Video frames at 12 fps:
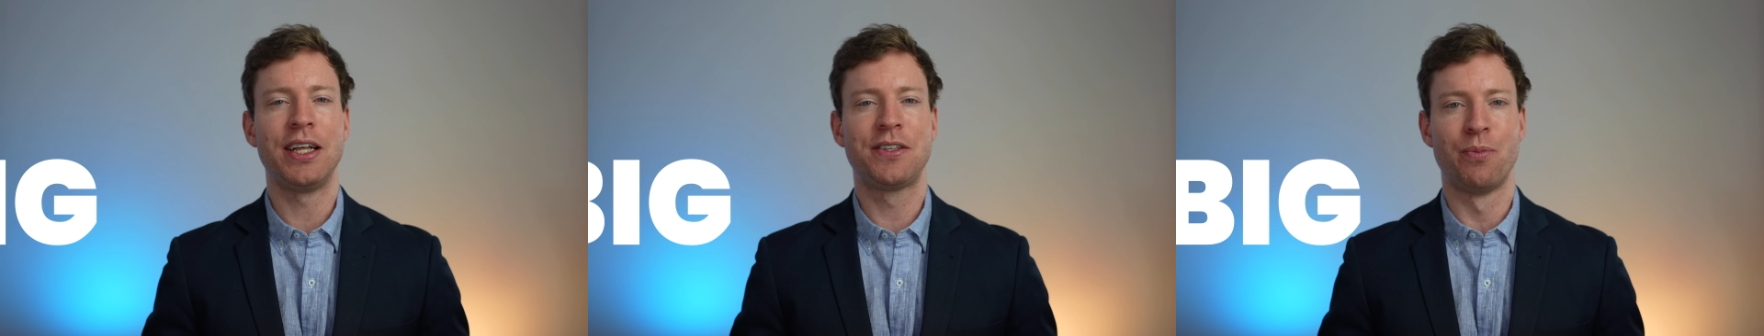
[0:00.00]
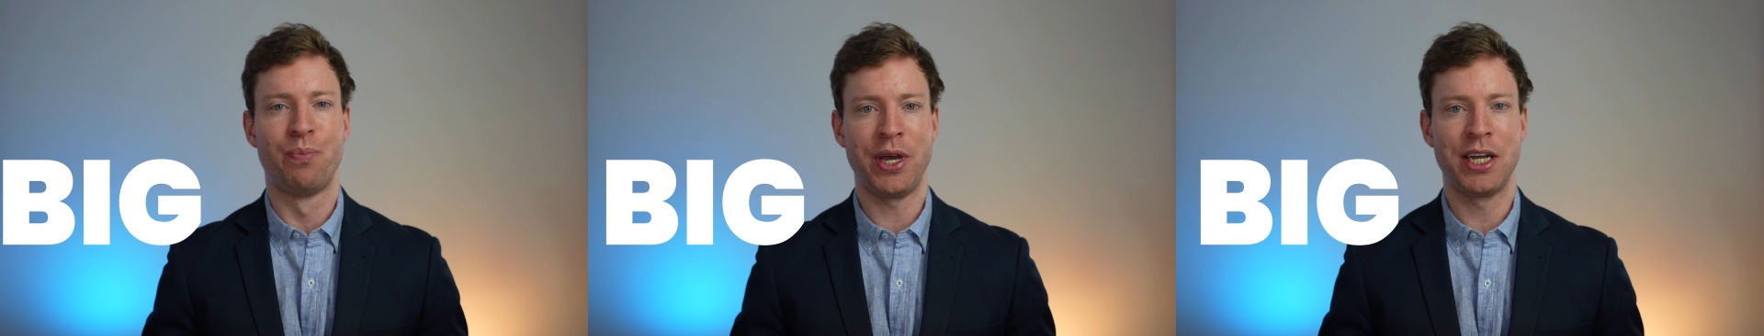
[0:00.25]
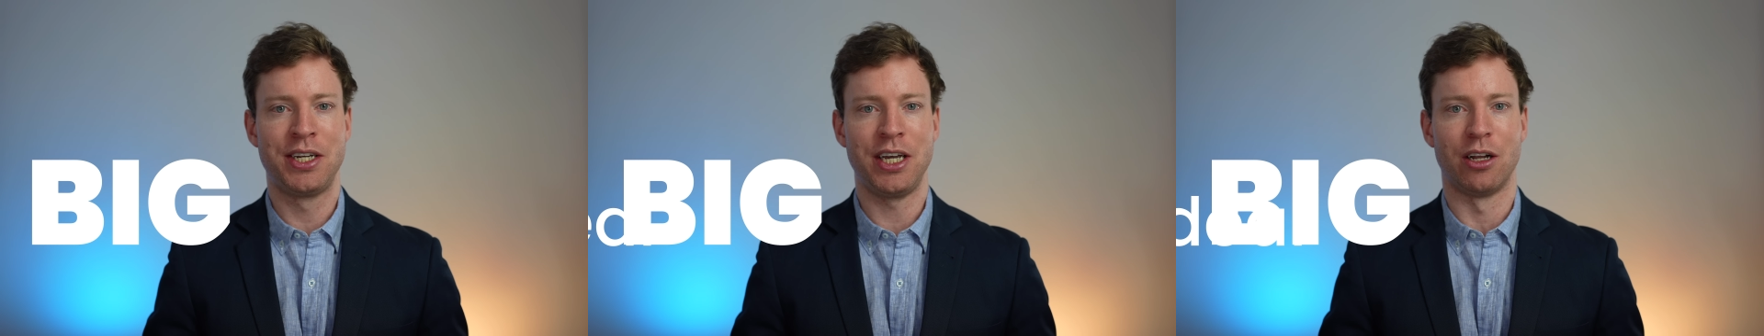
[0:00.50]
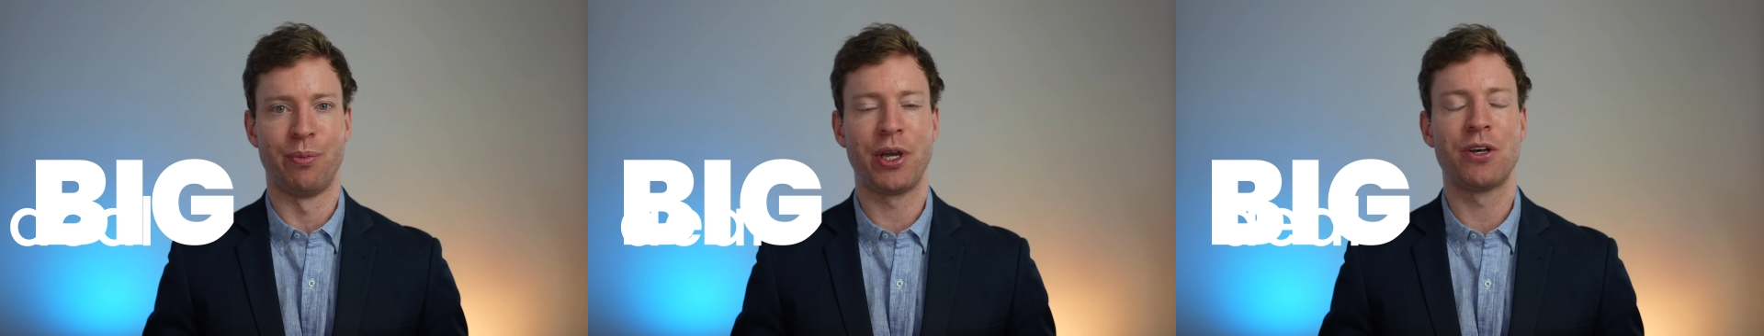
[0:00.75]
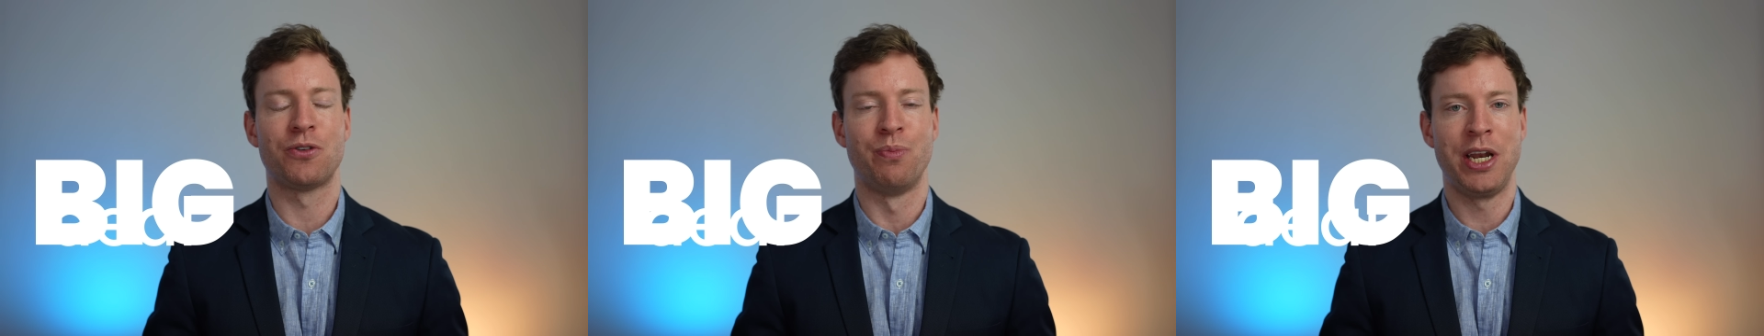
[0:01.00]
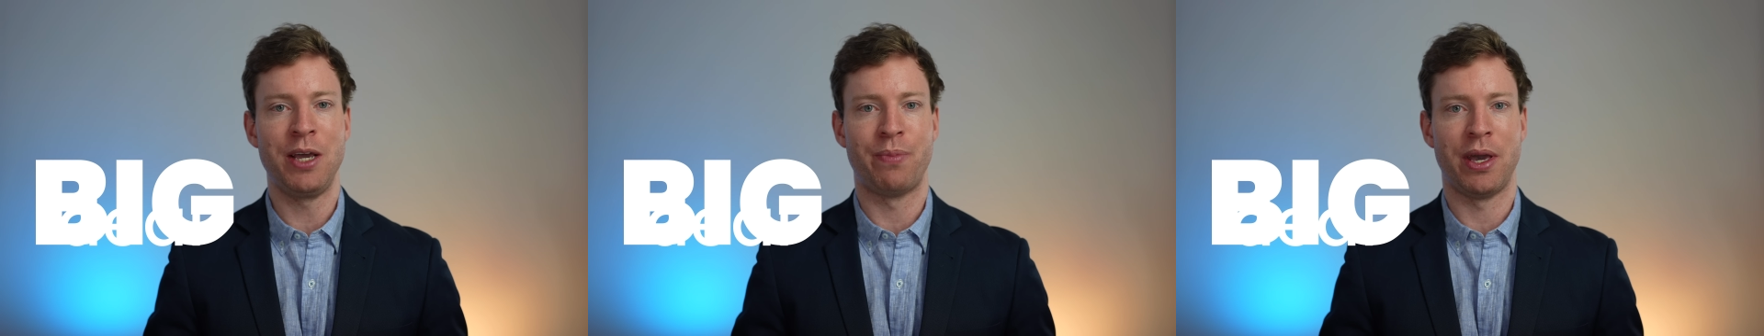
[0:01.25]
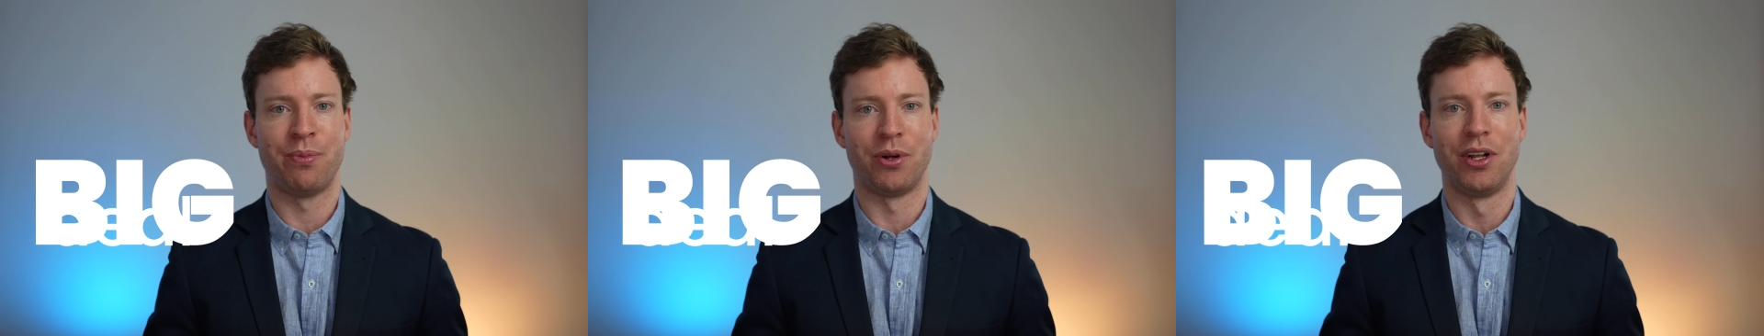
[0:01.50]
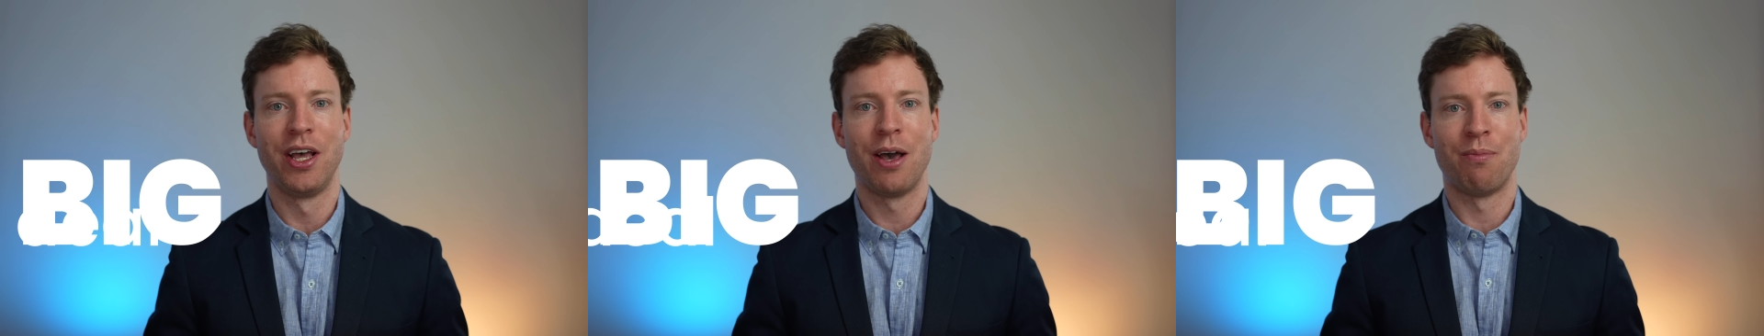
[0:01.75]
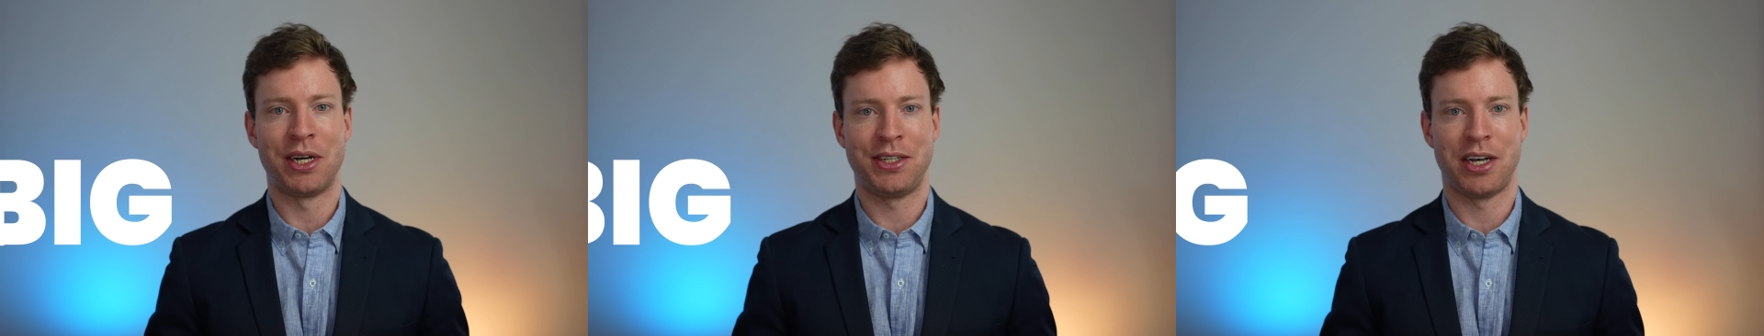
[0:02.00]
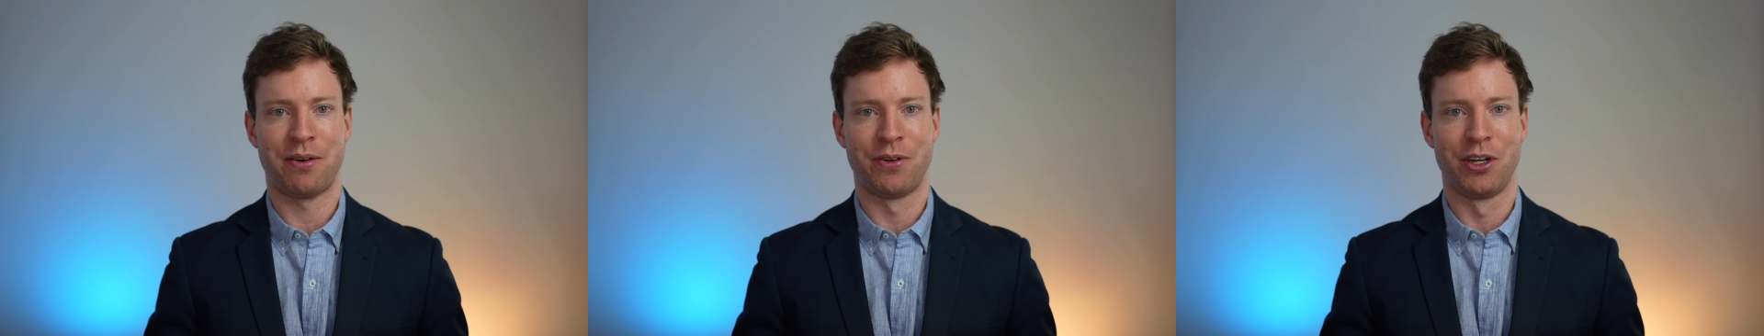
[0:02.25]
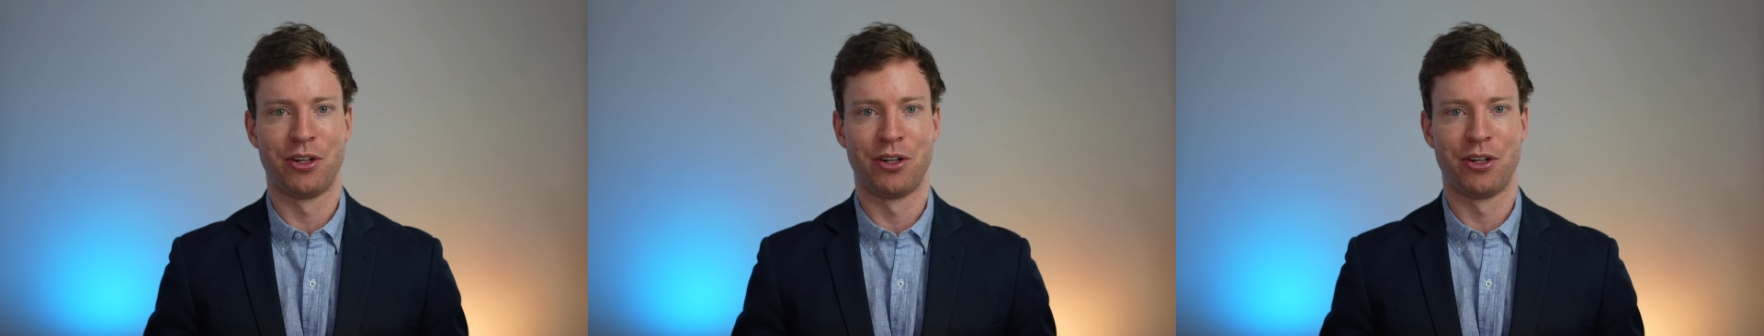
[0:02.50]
It's a big deal because many people, myself